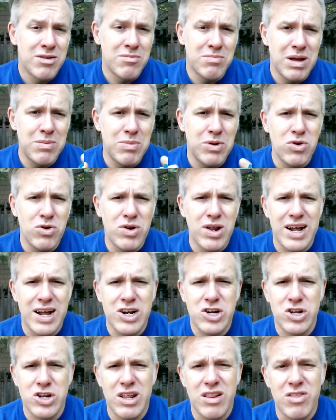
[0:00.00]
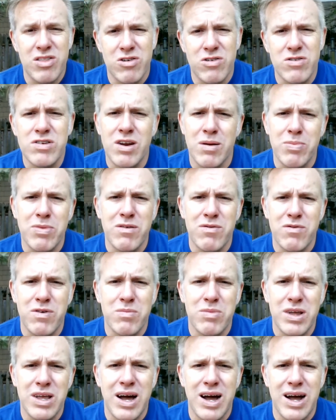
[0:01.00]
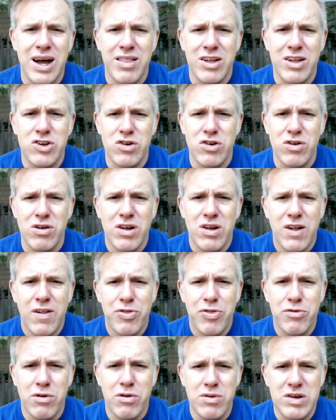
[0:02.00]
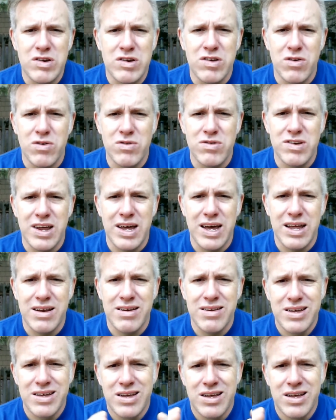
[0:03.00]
Maybe you could actually learn something from the guy that you're throwing stones at.